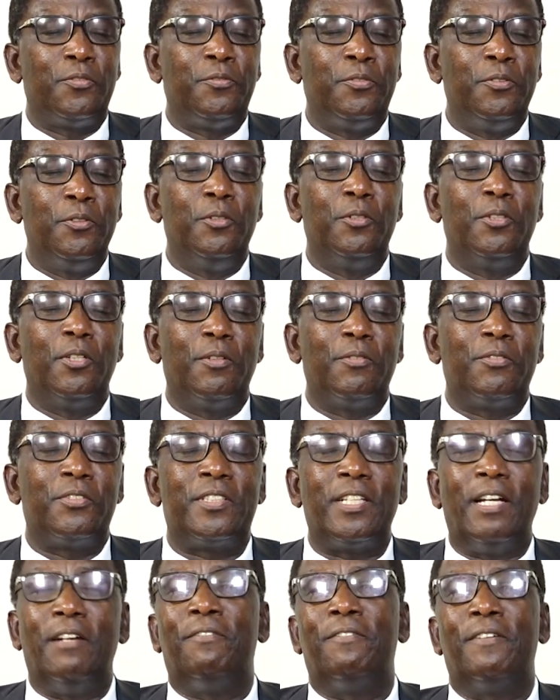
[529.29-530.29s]
full of
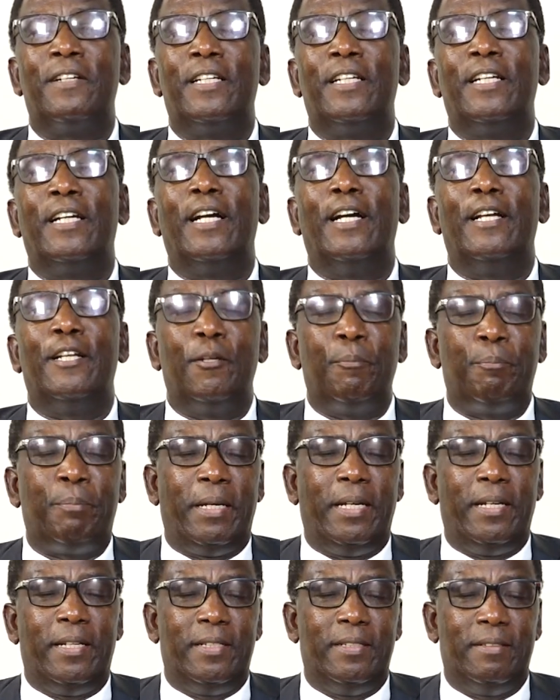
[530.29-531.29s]
suffering and
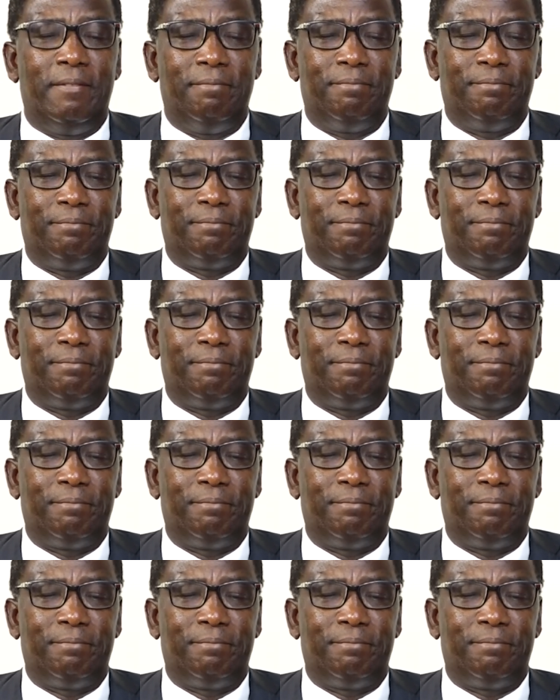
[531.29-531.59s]
pain.